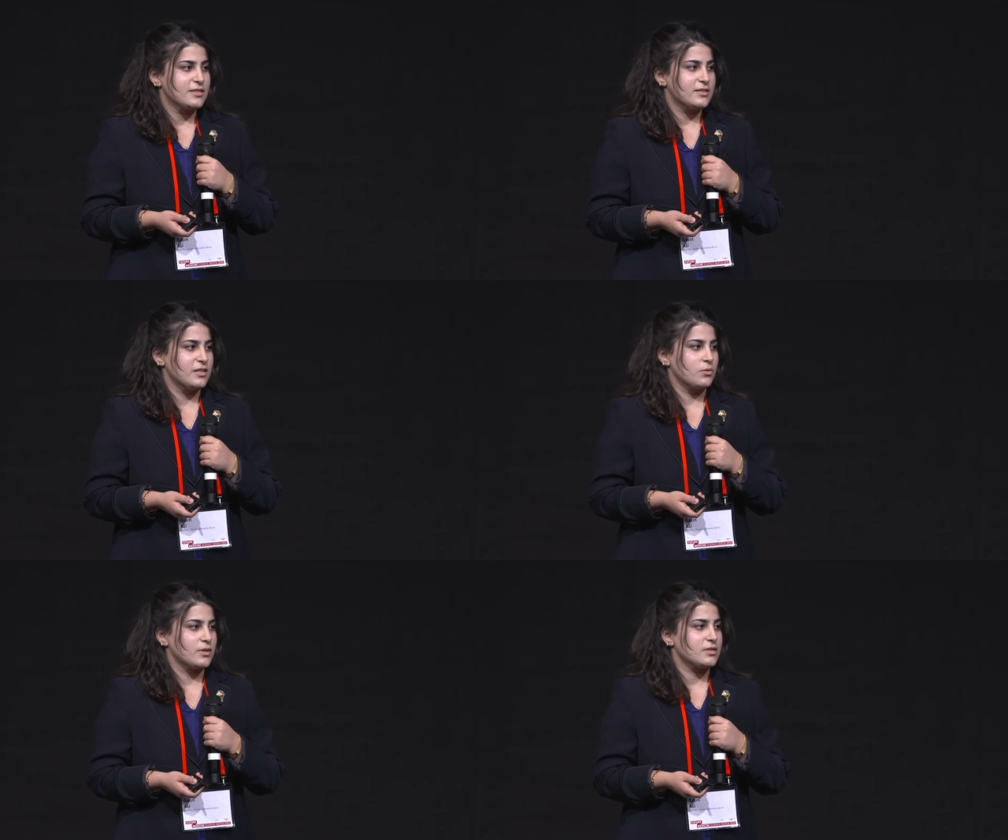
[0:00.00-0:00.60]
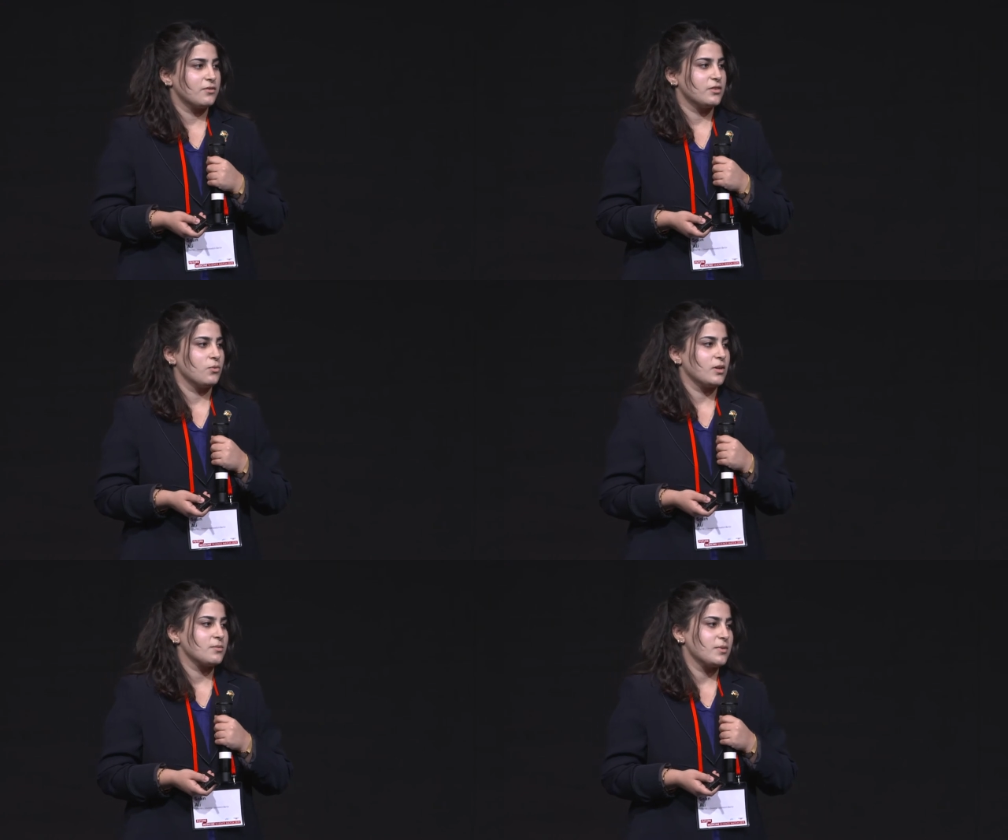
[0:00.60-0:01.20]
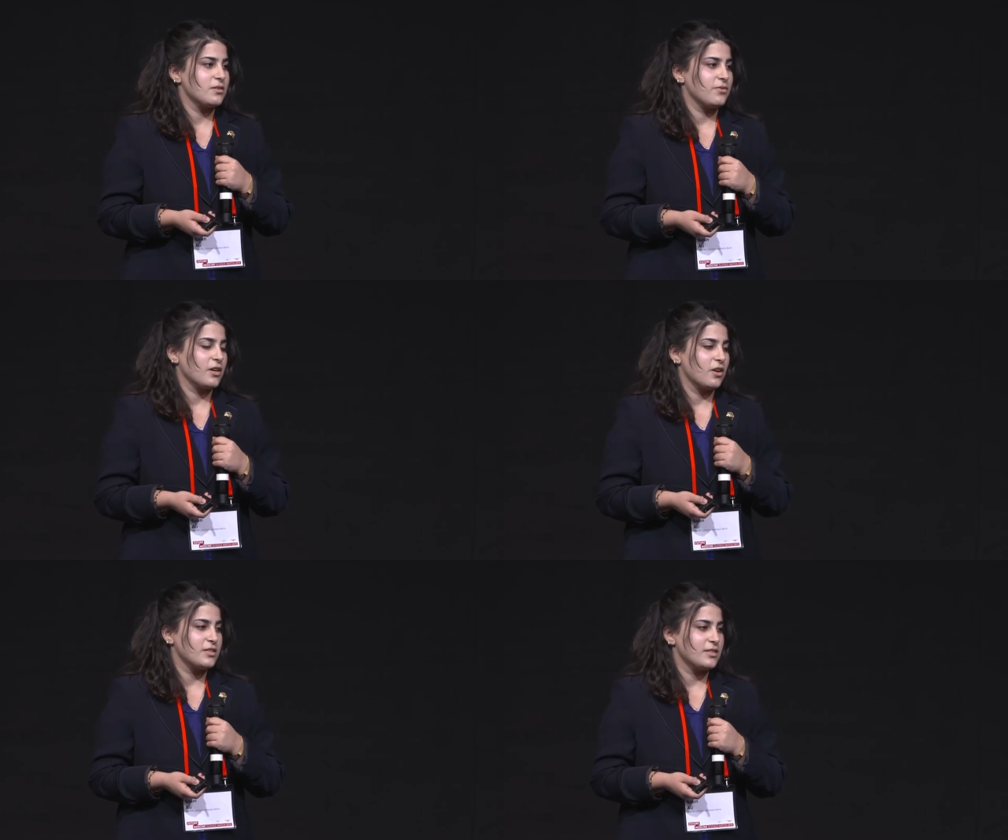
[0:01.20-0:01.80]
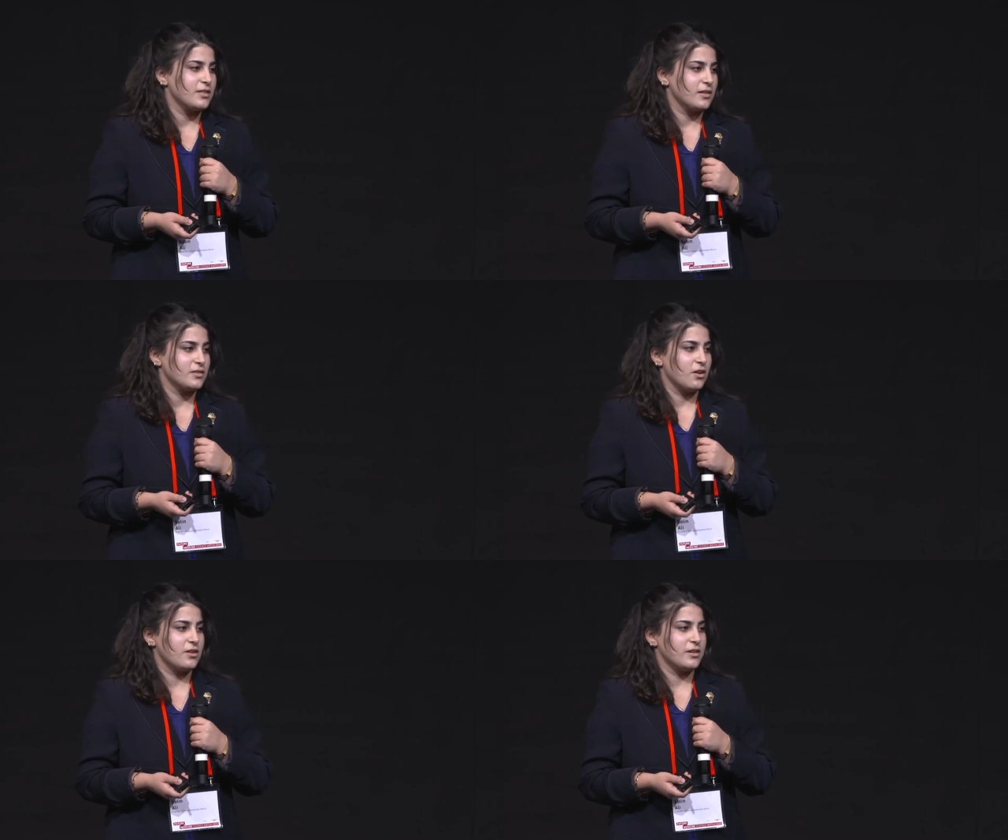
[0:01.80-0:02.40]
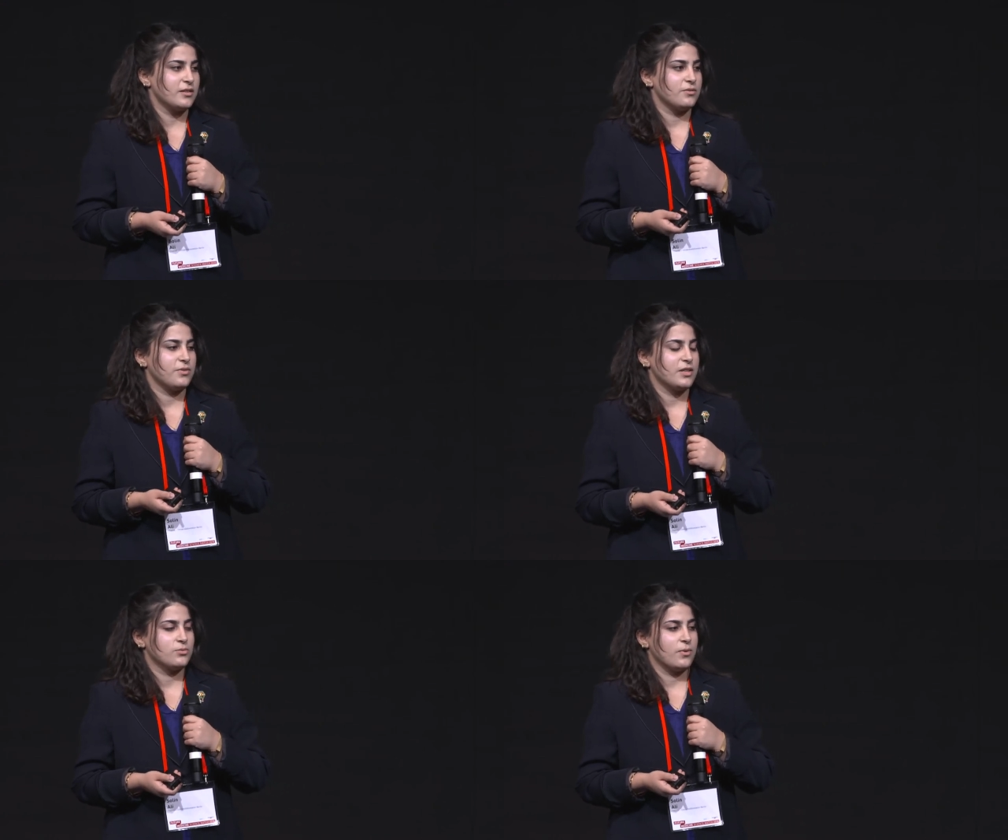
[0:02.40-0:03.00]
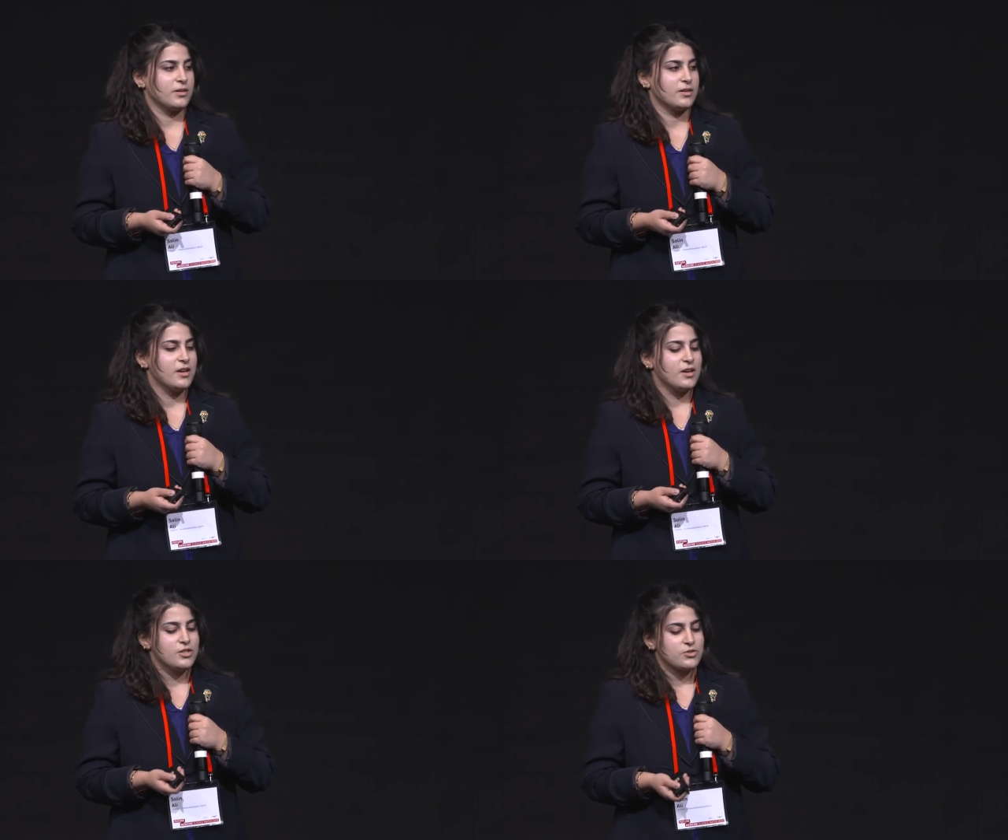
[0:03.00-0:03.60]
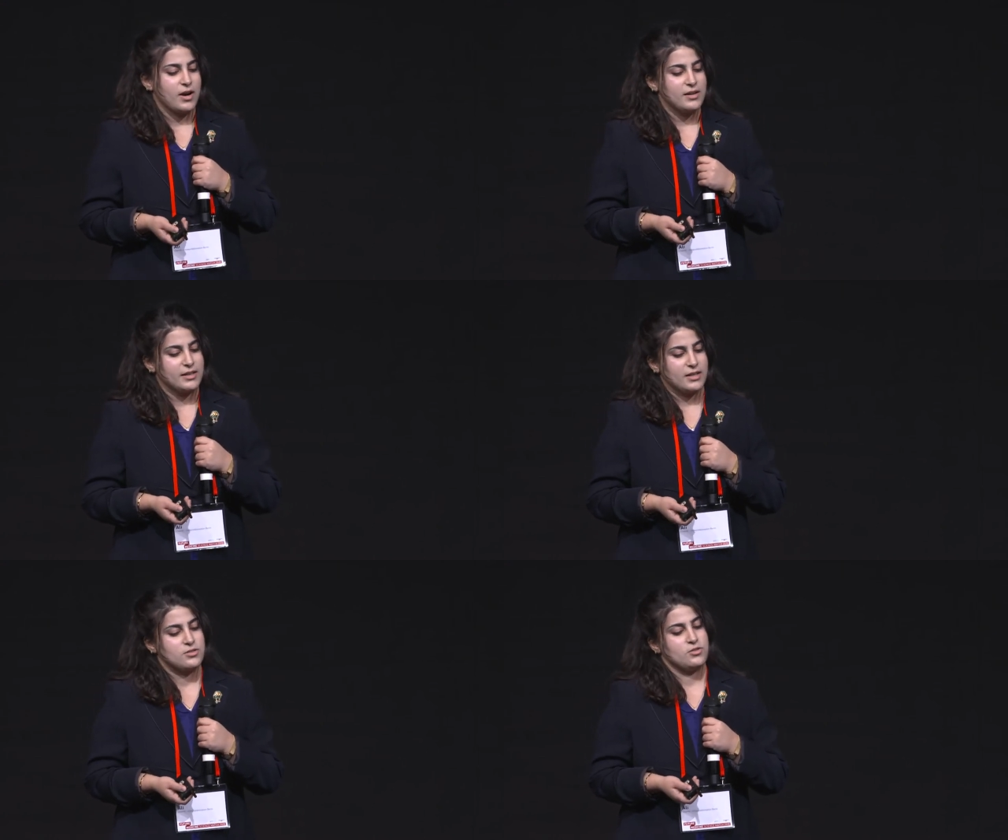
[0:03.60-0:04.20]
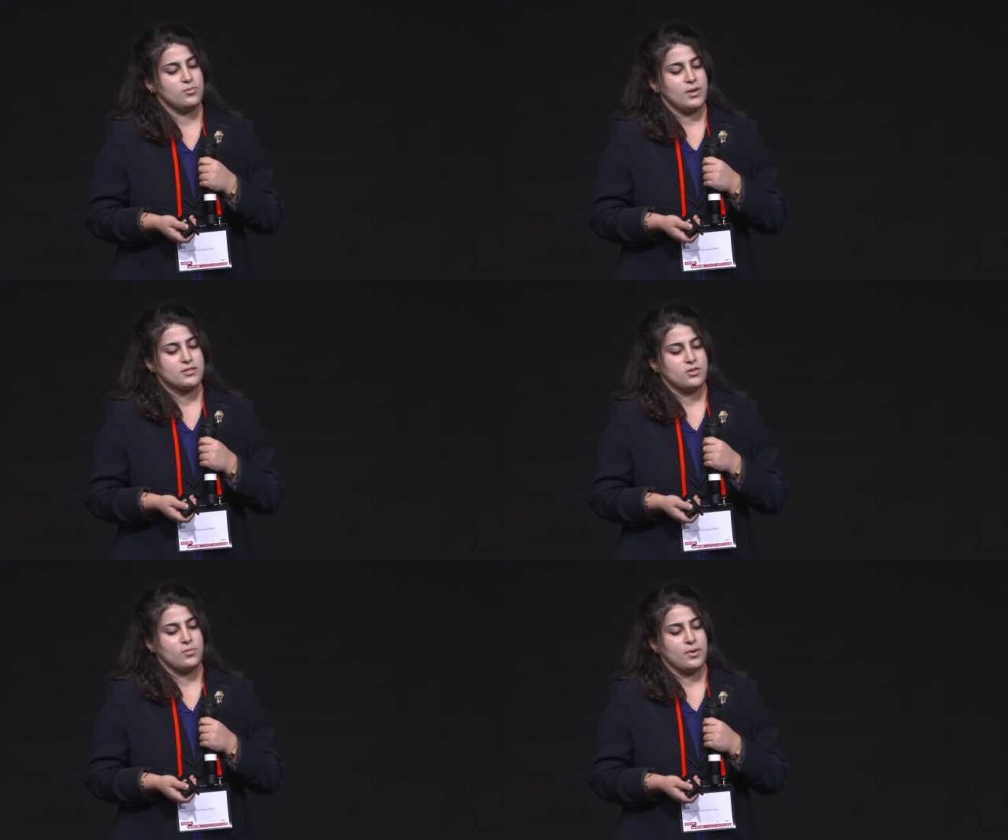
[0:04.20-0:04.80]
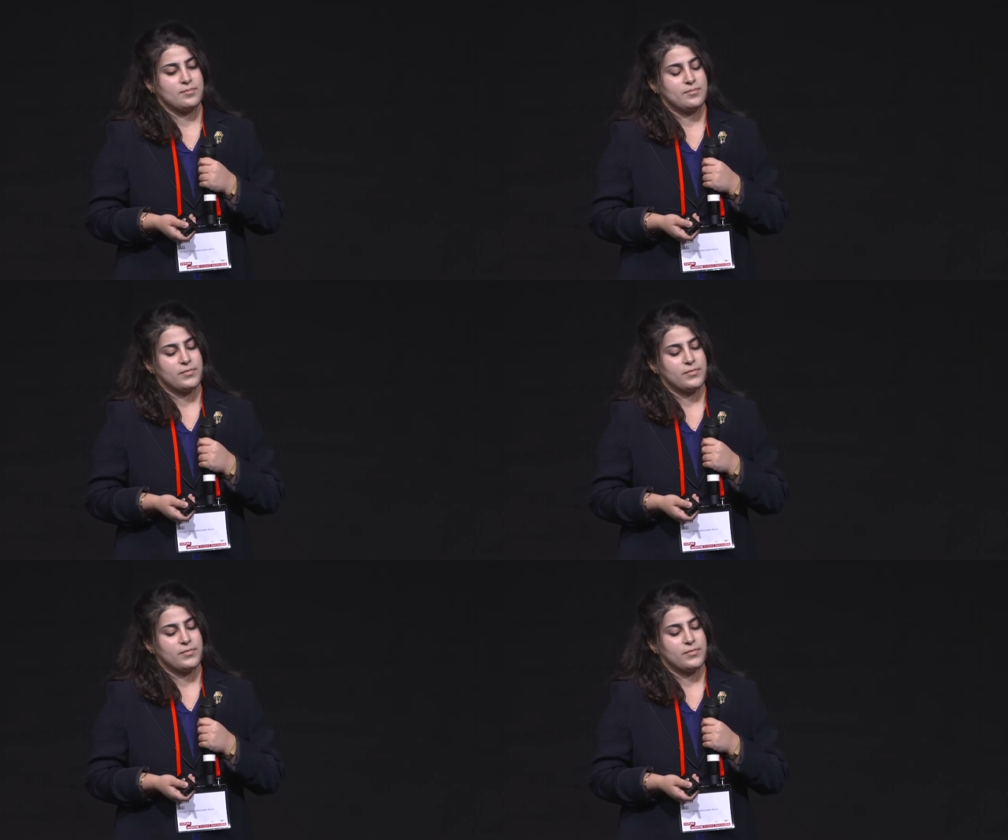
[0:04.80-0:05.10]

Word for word: CD171 specific CAR T cells are in phase one trial against neuroblastoma.